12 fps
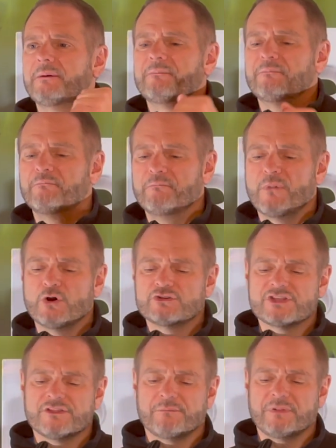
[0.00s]

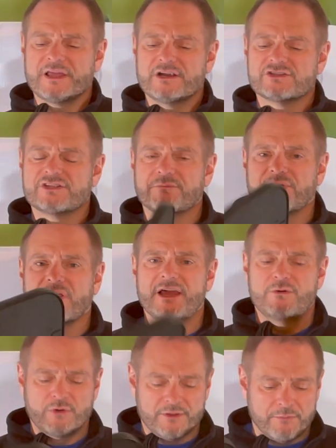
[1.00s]
most of the players that
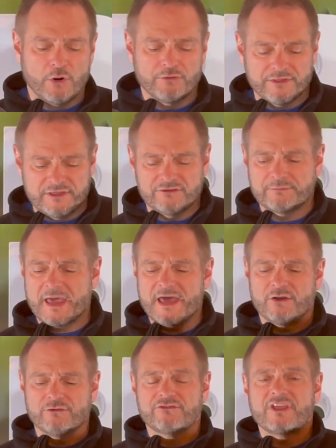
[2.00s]
played with both of these
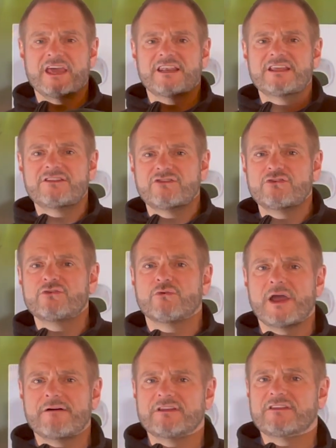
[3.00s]
paddles tended to
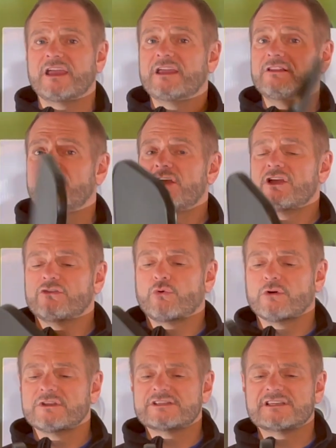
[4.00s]
gravitate
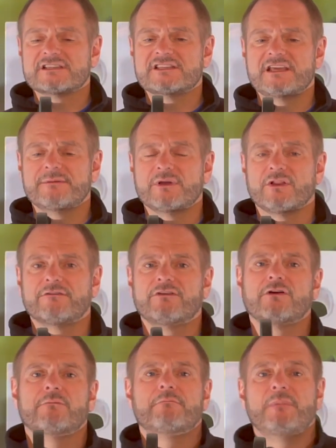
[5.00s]
toward the 16
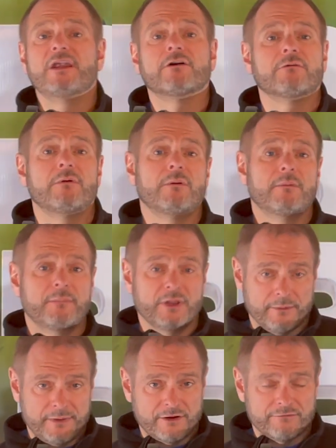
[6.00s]

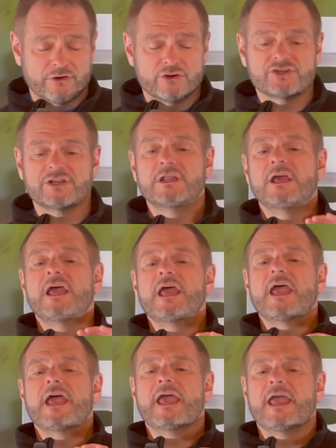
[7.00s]
millimeter version,
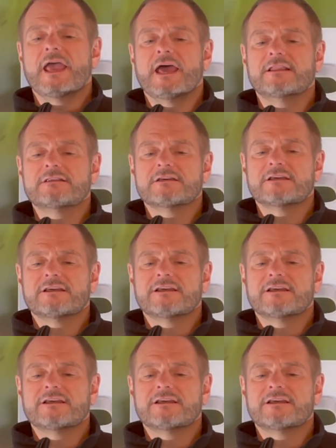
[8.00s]
and